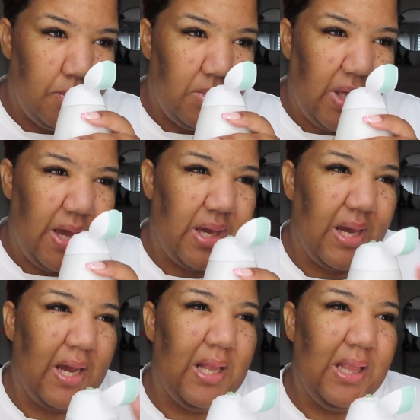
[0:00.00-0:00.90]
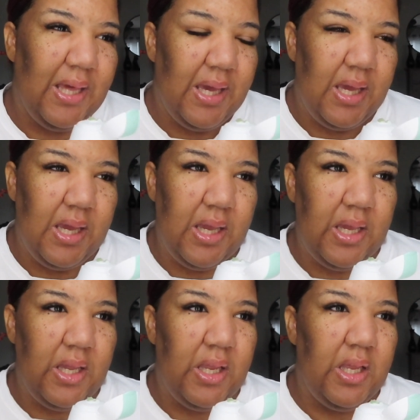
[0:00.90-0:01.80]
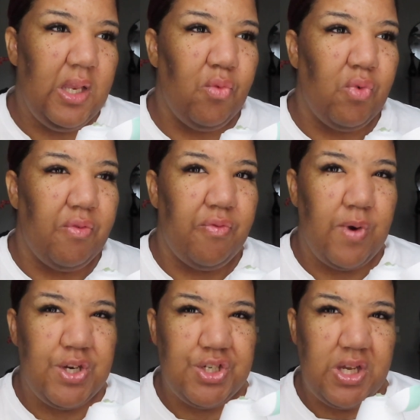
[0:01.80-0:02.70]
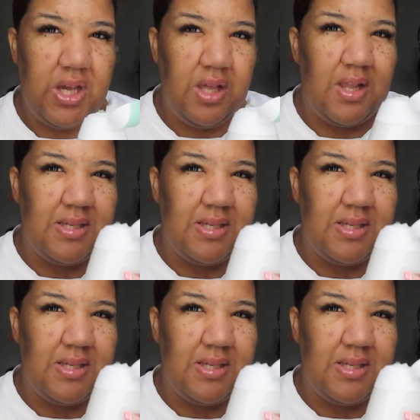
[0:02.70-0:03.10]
like clean, refreshing.